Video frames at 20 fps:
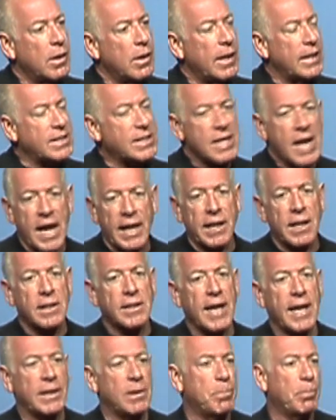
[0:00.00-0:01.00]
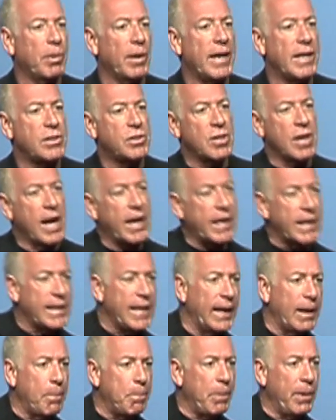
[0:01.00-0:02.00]
It's not going to take the place. You're not going
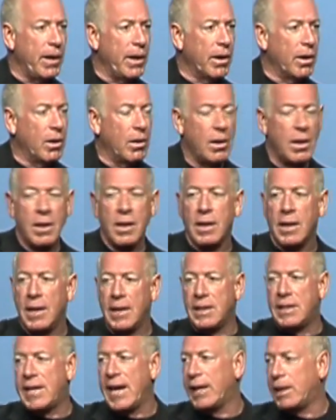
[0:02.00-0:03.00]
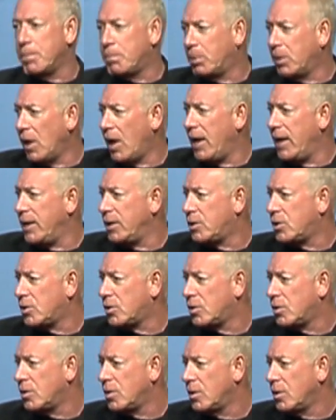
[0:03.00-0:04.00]
to take a pill and take a
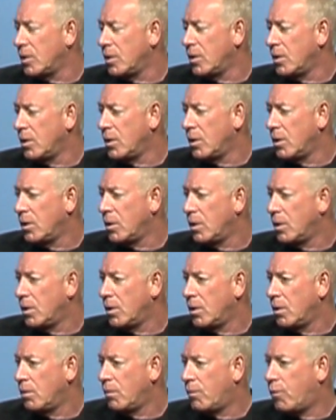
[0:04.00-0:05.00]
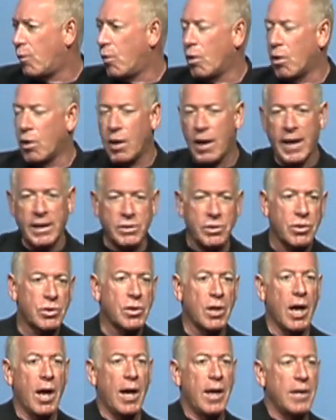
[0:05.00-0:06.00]
place for
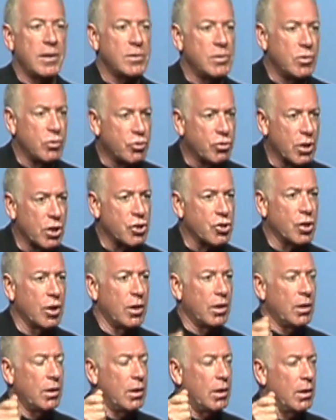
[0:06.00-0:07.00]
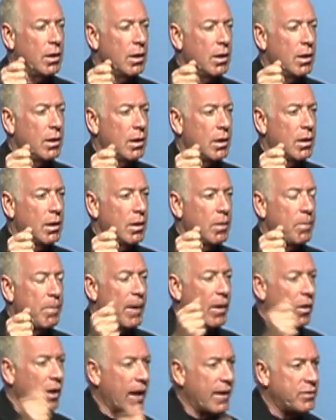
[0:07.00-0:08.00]
exercise, nutrition,
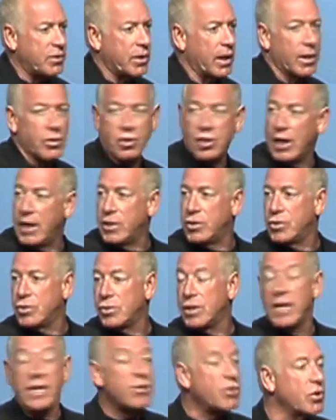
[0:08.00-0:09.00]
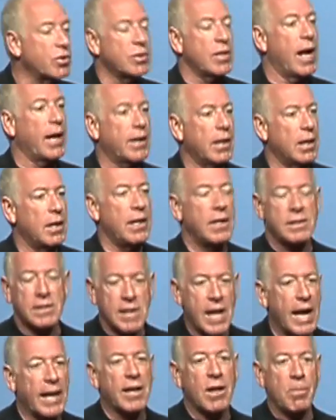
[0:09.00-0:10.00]
better lifestyle changes. It's just not going to, it's
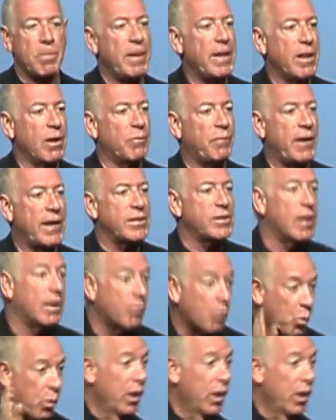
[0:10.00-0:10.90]
not going to be there fast enough.